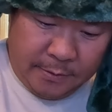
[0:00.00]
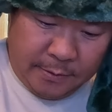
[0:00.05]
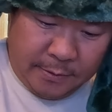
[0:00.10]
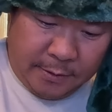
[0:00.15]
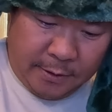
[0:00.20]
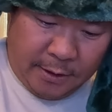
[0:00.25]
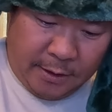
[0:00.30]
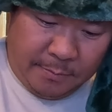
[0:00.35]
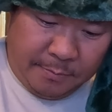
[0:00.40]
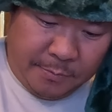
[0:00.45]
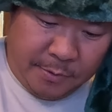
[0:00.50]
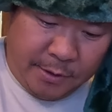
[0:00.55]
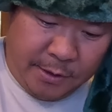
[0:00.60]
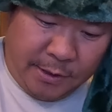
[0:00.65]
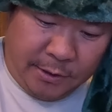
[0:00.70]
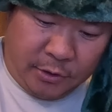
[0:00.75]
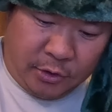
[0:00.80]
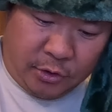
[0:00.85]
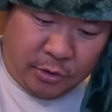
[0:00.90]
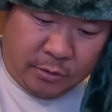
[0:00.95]
Not
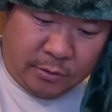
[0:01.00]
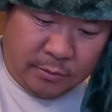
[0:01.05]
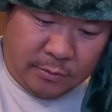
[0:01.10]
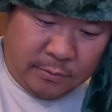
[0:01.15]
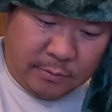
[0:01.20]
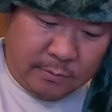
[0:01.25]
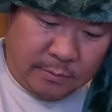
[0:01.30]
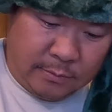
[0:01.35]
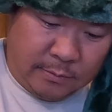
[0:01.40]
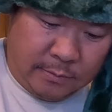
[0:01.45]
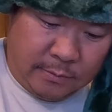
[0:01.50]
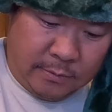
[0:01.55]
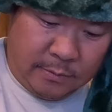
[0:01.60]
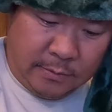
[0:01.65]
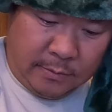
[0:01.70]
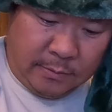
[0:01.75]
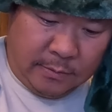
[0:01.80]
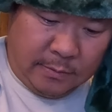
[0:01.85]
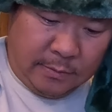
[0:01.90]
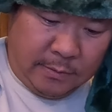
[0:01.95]
much.
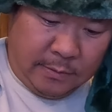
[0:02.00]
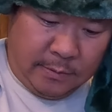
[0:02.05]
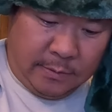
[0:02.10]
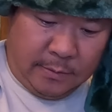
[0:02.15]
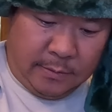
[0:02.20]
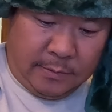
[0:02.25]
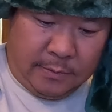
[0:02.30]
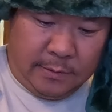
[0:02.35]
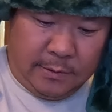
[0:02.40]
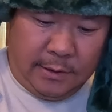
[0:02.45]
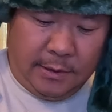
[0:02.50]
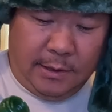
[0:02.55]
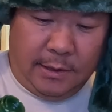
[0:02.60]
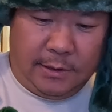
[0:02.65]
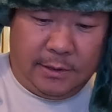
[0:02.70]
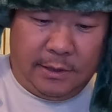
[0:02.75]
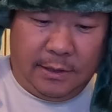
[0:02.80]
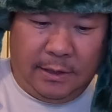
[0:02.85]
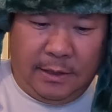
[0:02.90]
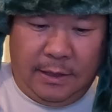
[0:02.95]

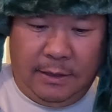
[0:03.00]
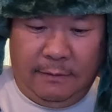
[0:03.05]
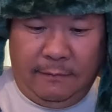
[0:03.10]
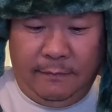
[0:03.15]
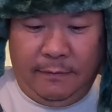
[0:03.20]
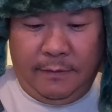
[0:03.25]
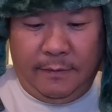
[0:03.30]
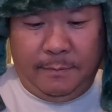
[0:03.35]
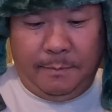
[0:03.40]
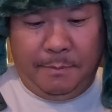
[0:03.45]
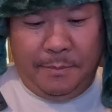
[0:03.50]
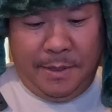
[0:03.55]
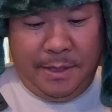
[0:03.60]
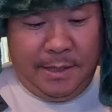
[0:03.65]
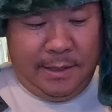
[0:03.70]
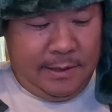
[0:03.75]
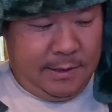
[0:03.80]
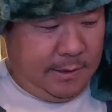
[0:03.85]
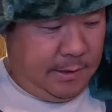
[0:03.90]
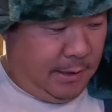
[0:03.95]
Just to give the
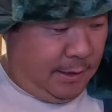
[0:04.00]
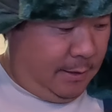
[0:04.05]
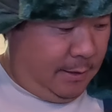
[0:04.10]
meat a